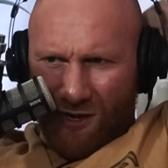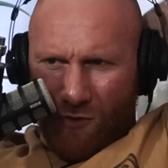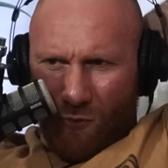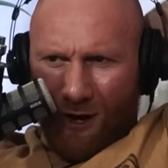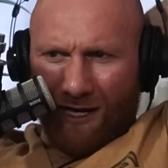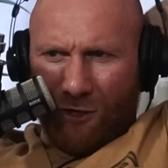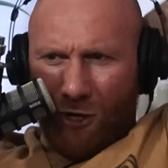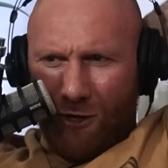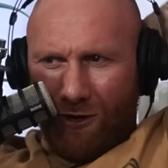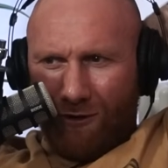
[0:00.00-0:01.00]
Wang
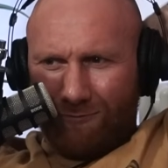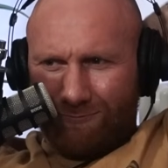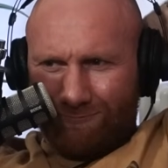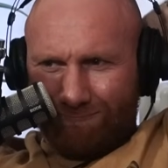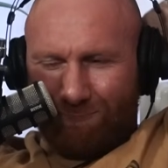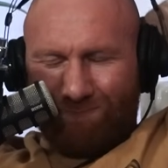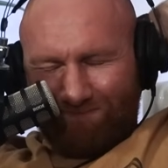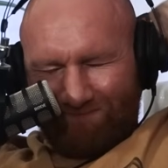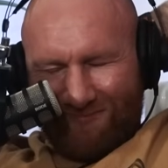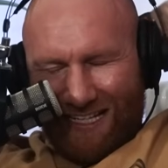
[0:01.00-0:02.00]
Kong.
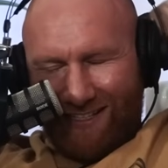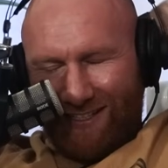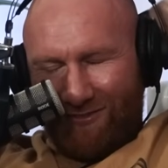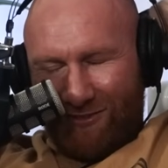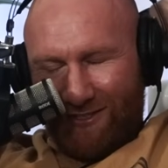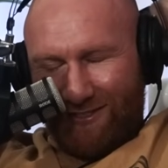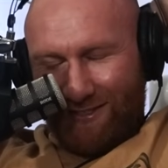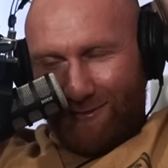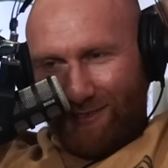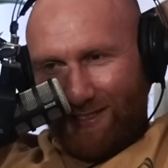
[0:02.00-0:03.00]
I did the voice
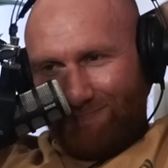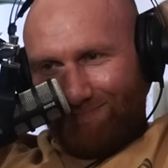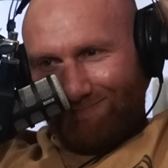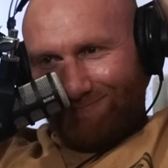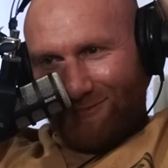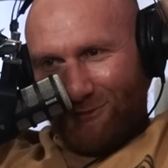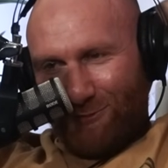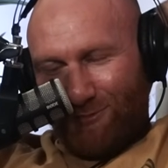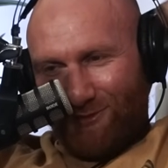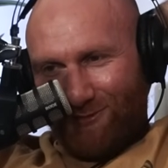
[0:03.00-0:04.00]
there, man.
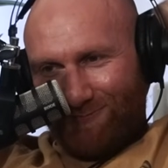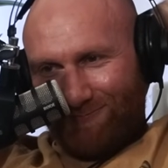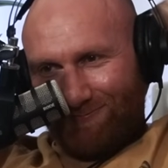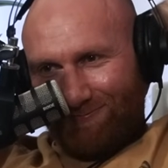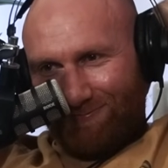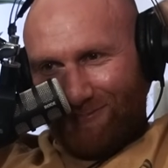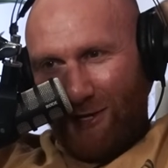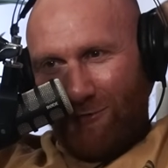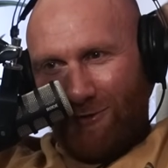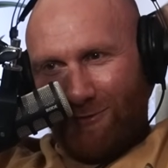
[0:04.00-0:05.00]
Oops.
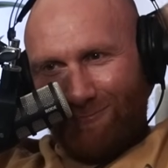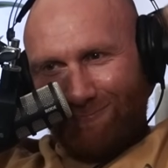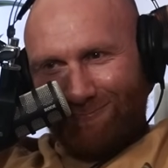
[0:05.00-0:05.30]
Hello.